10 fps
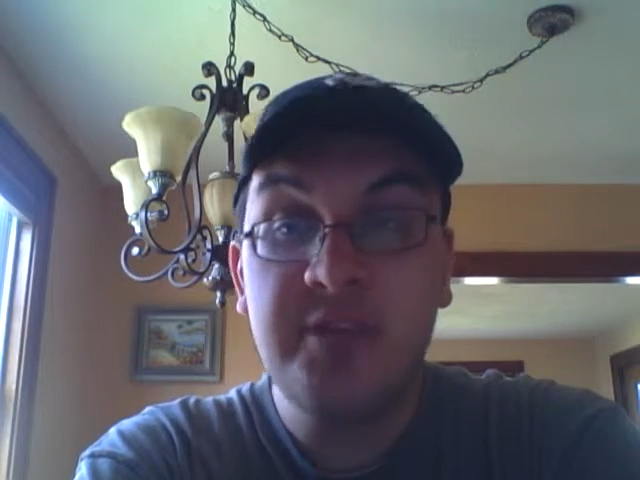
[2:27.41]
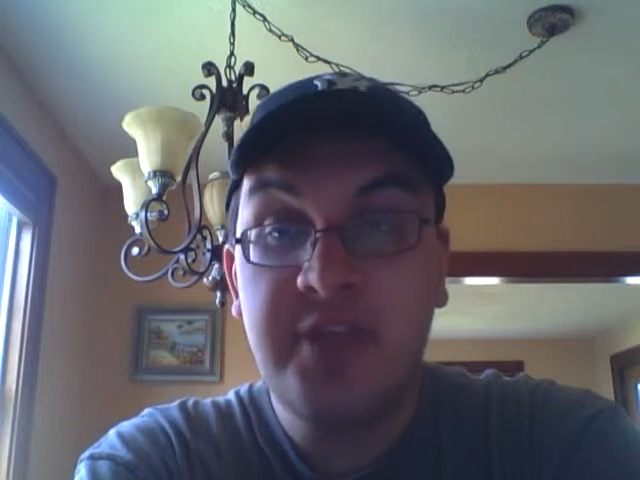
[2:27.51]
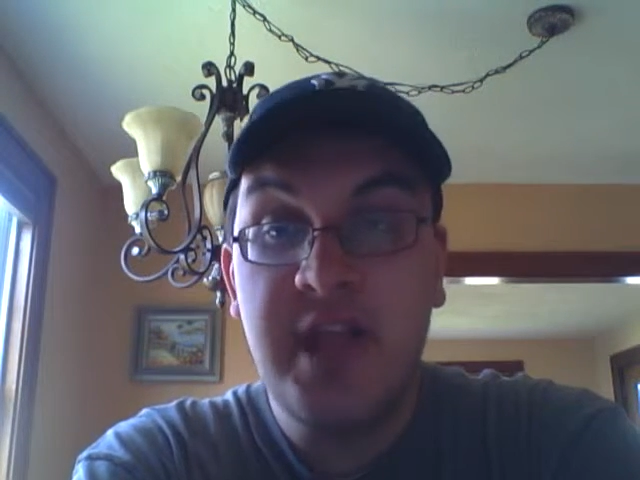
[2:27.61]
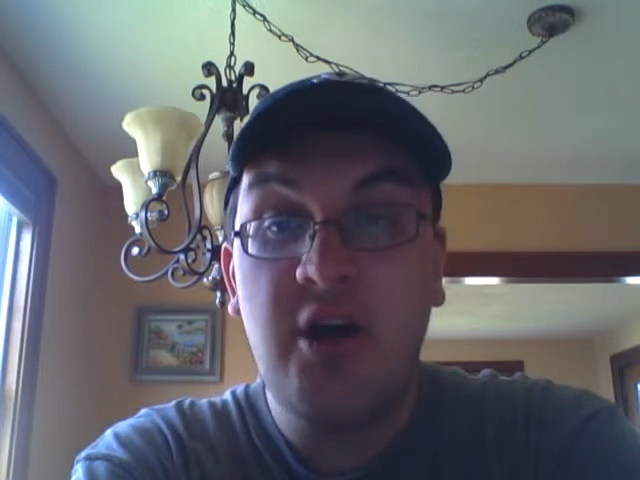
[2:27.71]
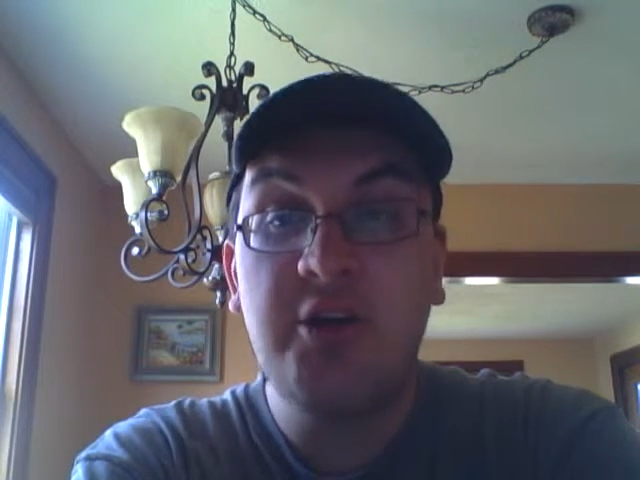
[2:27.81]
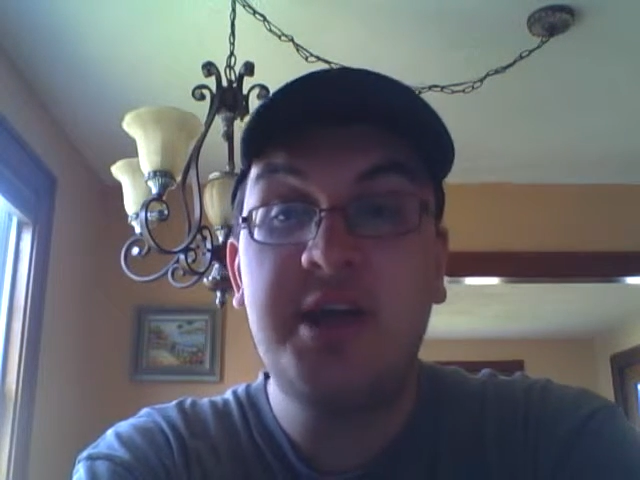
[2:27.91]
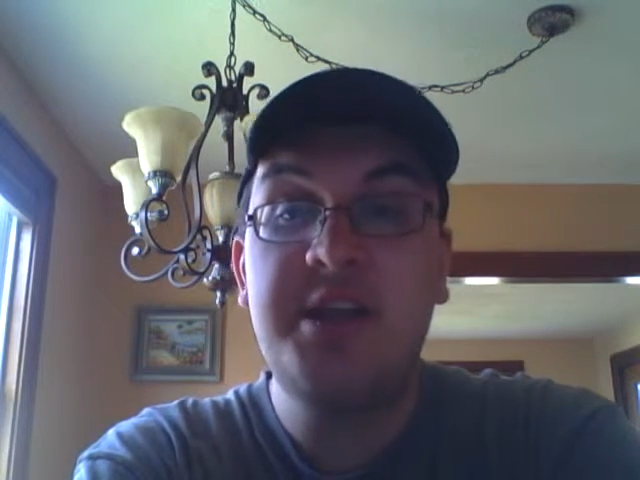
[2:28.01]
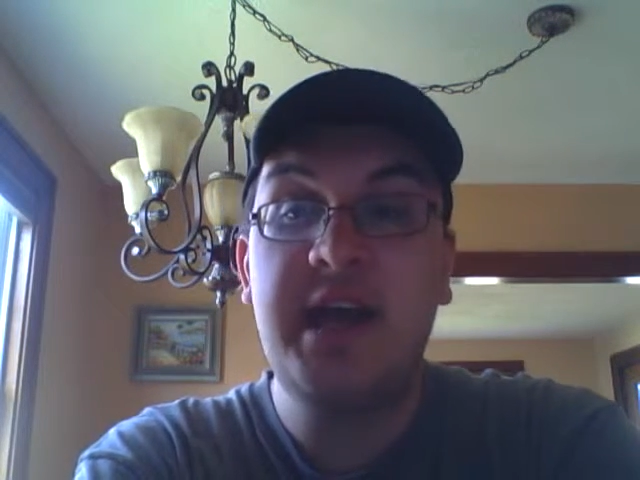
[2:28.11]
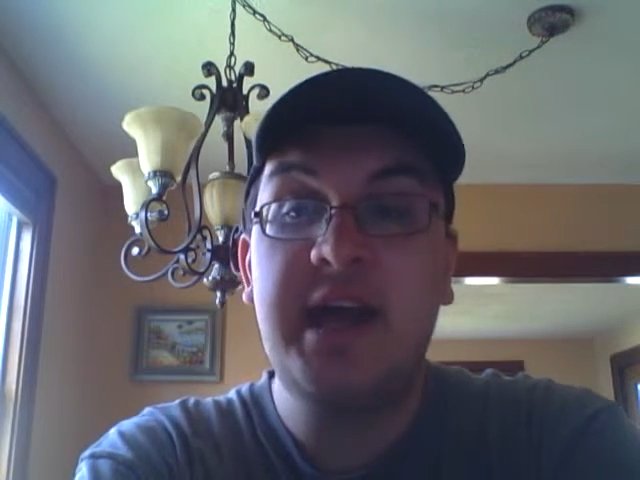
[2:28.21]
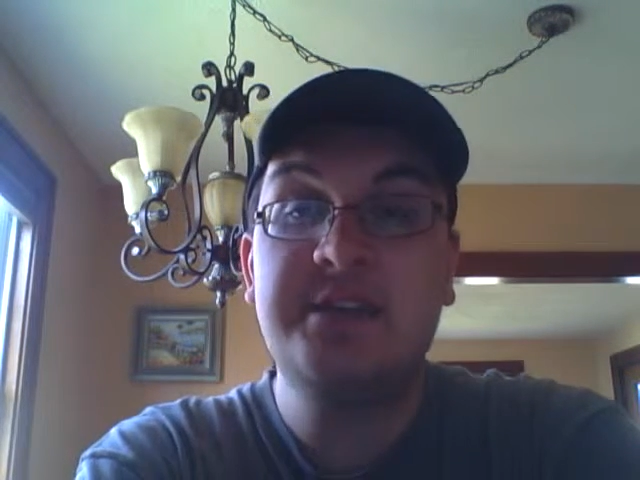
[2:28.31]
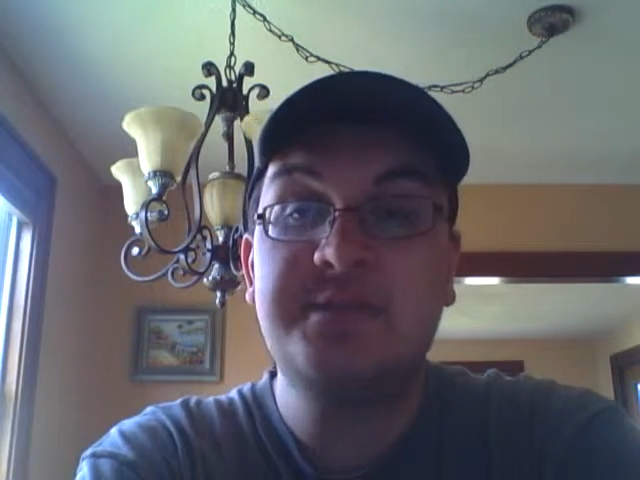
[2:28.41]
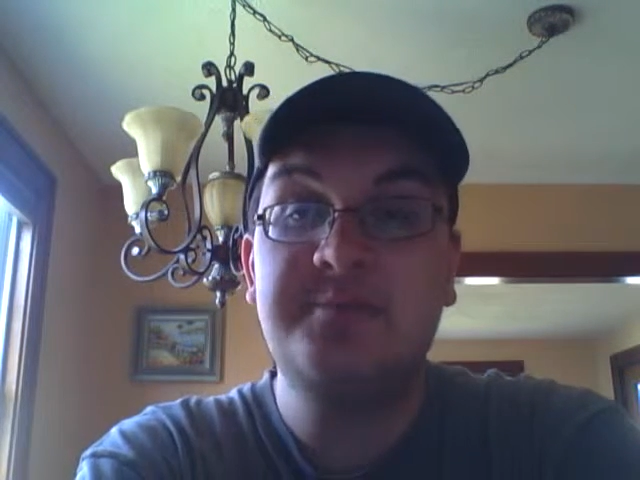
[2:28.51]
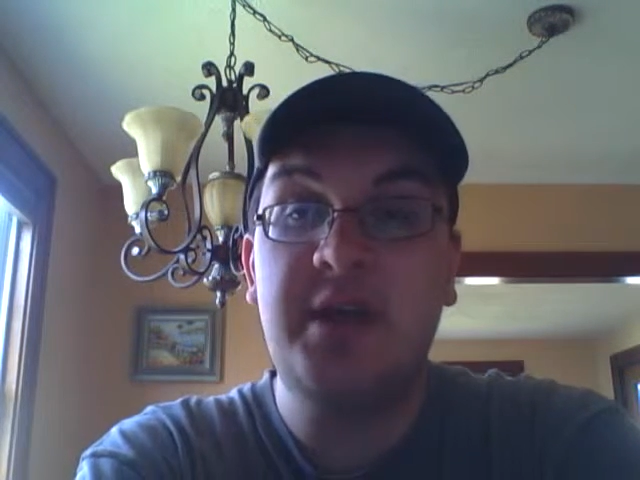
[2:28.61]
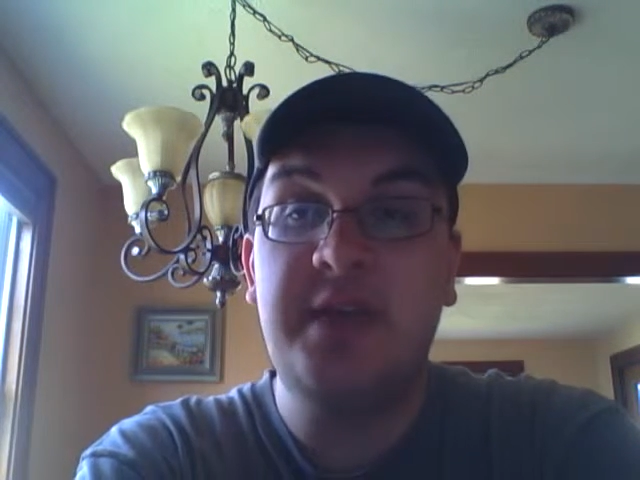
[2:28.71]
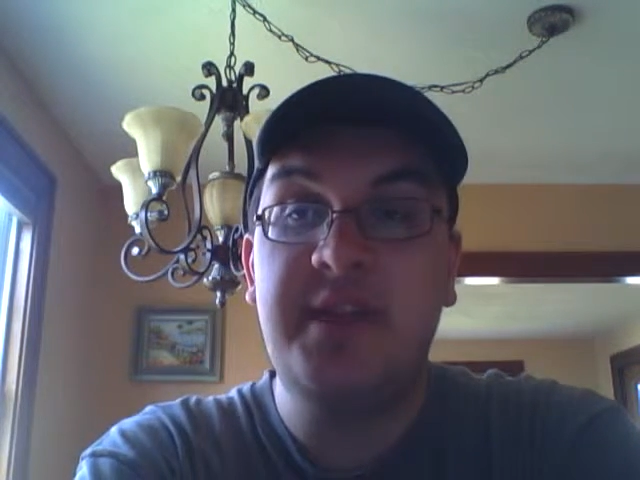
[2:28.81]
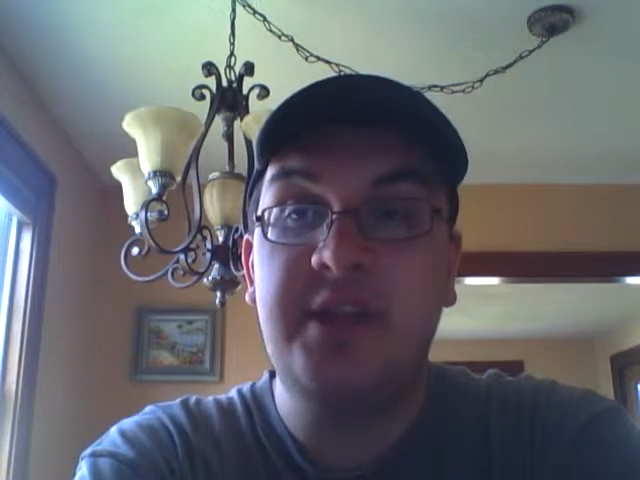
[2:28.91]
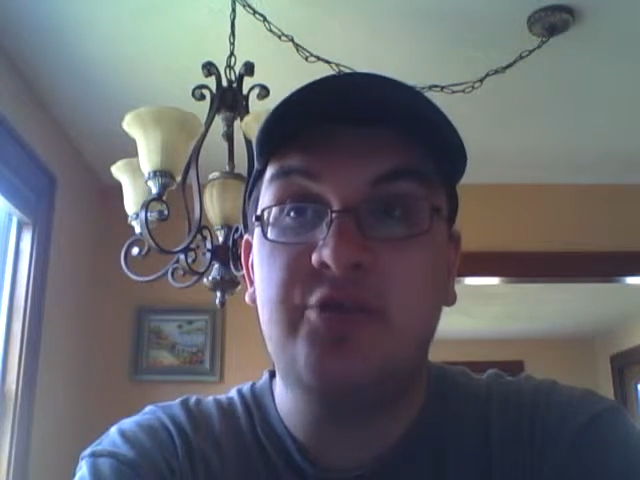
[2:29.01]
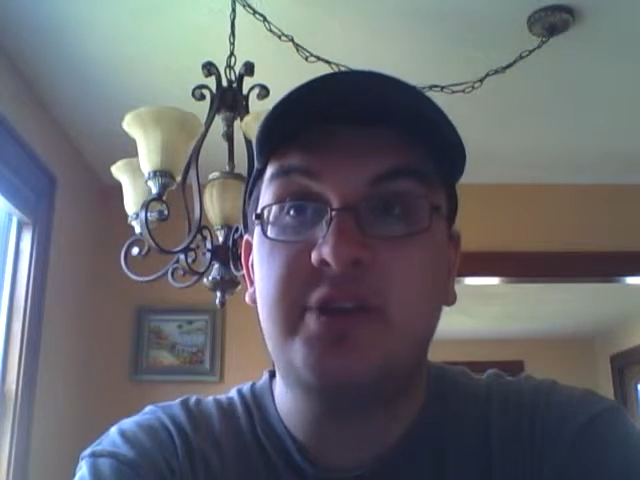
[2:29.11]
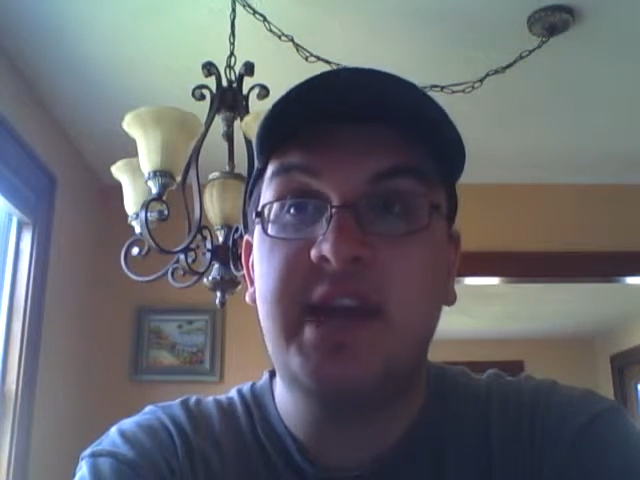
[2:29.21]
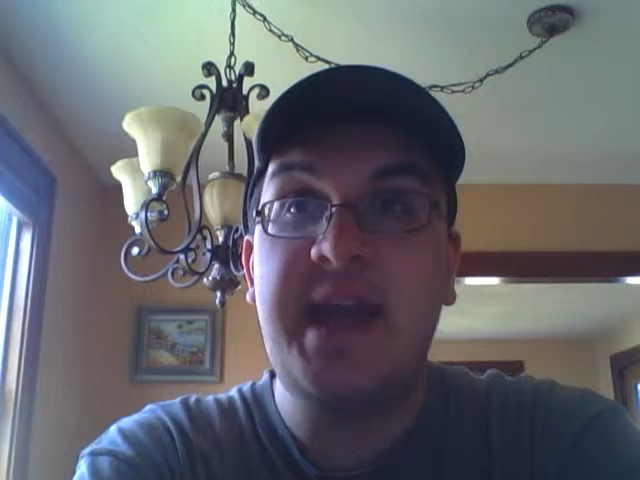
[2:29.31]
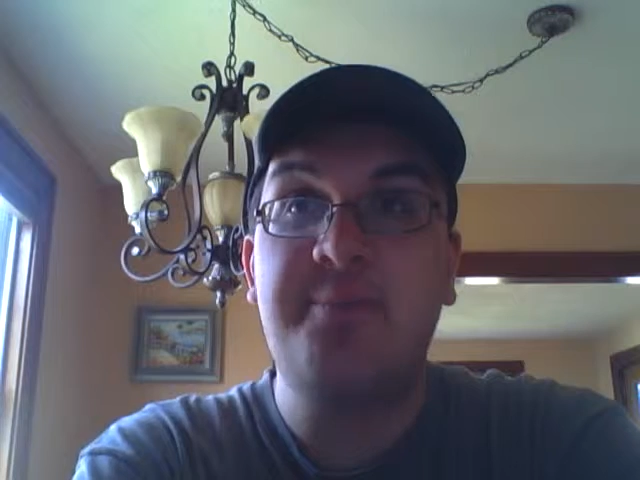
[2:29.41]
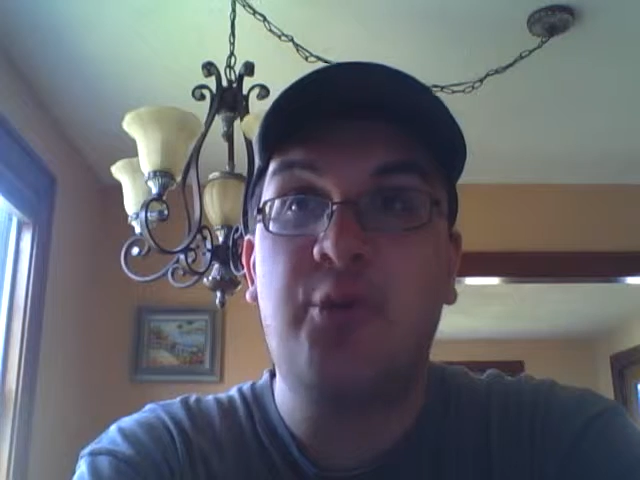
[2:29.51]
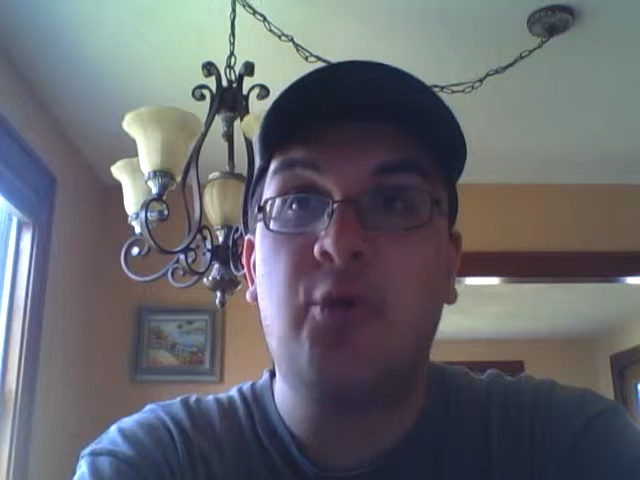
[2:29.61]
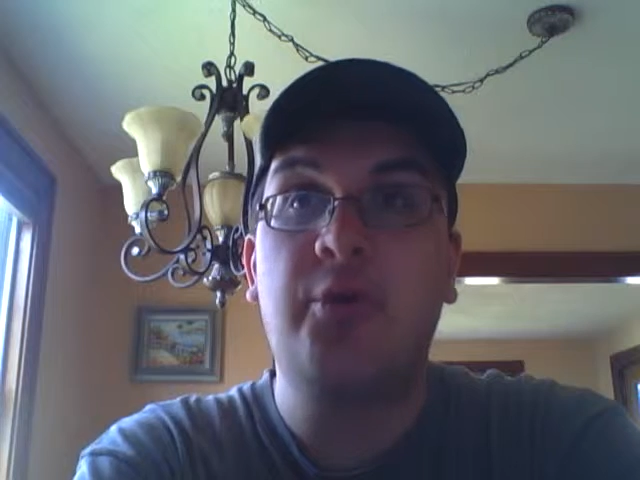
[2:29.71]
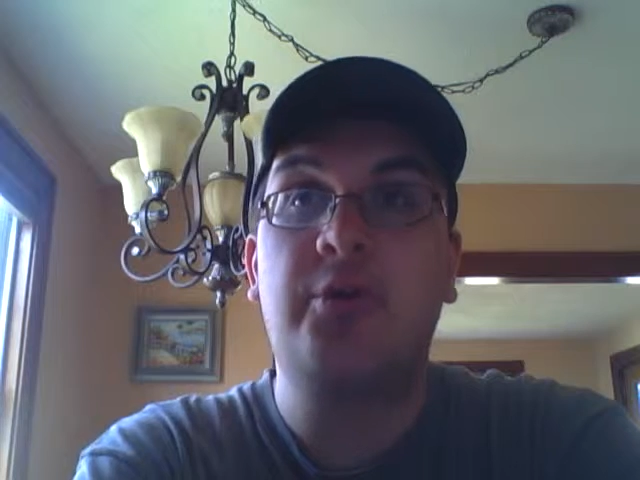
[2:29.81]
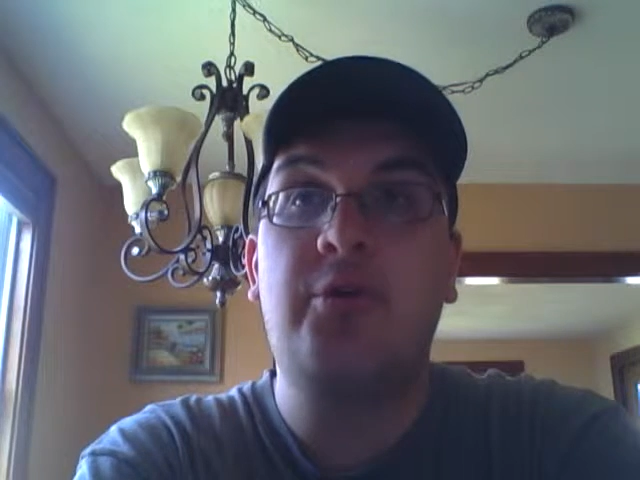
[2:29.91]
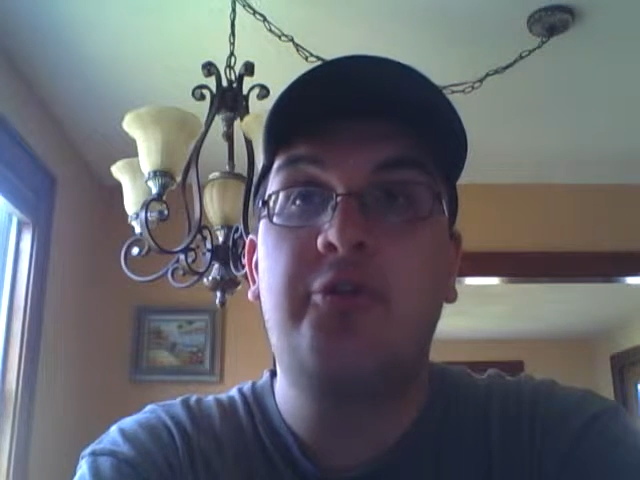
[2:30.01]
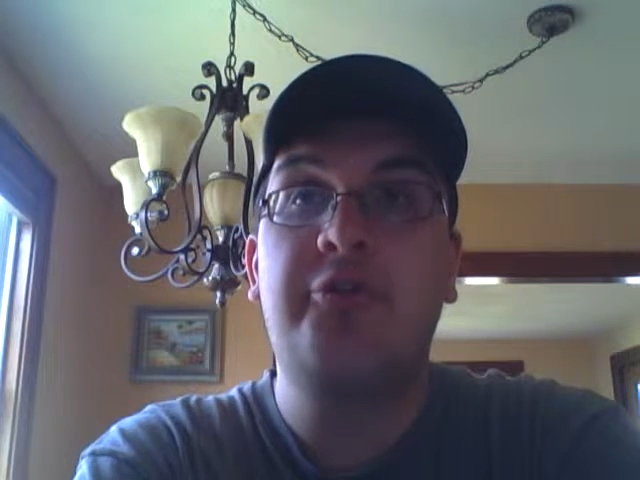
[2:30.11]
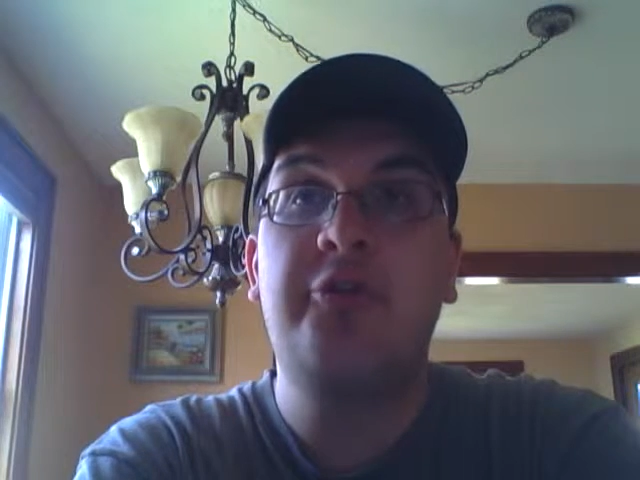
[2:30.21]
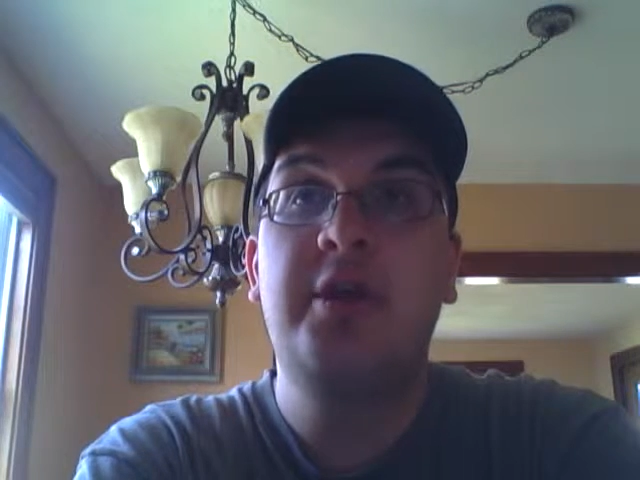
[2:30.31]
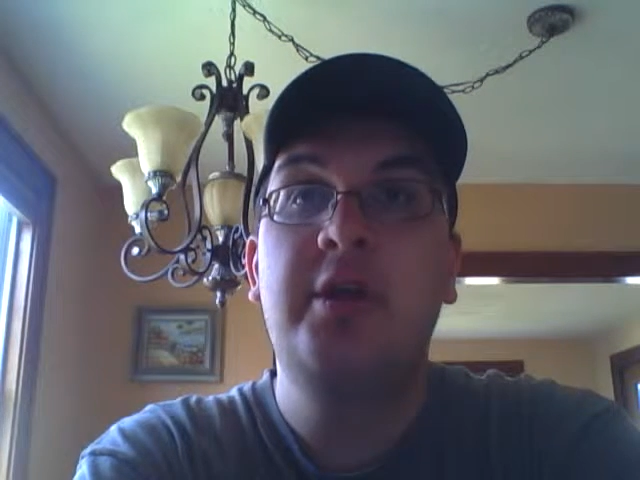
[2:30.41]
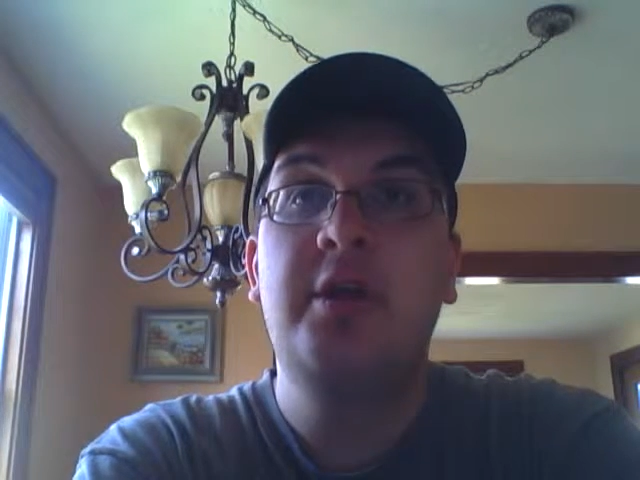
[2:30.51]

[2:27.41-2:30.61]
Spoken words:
they all connect, and they create portals